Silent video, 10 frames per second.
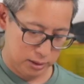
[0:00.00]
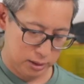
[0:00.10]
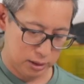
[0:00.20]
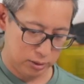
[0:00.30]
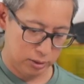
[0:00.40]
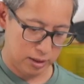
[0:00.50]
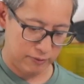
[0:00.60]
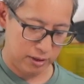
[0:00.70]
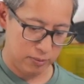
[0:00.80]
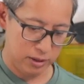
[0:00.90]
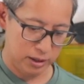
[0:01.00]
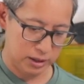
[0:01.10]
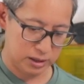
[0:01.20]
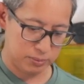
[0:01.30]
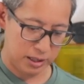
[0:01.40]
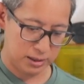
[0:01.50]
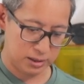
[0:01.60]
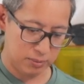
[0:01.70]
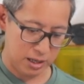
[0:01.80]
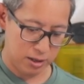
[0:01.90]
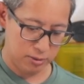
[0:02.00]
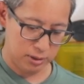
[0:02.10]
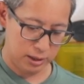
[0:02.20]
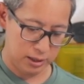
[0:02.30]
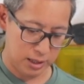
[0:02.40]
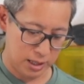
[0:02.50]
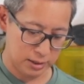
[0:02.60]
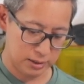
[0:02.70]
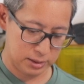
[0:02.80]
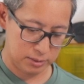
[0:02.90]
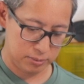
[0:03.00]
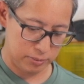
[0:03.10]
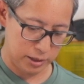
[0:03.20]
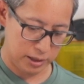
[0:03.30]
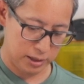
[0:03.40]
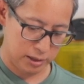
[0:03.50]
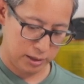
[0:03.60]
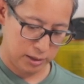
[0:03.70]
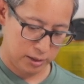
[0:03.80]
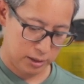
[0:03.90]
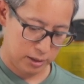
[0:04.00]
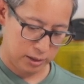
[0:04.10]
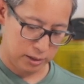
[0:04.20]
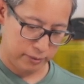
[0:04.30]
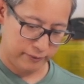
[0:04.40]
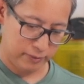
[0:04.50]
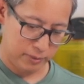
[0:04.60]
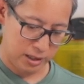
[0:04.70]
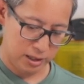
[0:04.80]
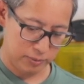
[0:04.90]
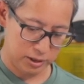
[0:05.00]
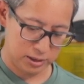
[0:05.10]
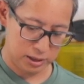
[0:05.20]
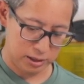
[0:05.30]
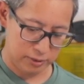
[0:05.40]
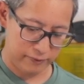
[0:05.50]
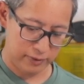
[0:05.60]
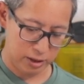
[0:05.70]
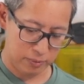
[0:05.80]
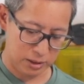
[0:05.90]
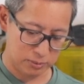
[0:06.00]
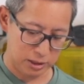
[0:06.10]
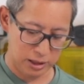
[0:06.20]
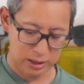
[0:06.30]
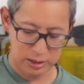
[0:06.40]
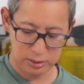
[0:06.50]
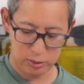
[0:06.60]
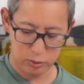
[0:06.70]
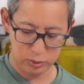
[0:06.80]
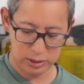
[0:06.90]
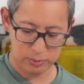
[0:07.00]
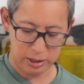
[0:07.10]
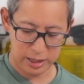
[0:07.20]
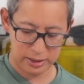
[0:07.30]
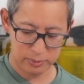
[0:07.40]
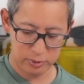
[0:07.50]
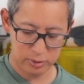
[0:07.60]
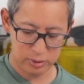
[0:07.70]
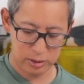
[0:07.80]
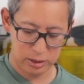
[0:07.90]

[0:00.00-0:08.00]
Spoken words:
you know, you have the ability to space them out, I guess. But you know, for me, I'm just gonna fill up as many of these holes as possible,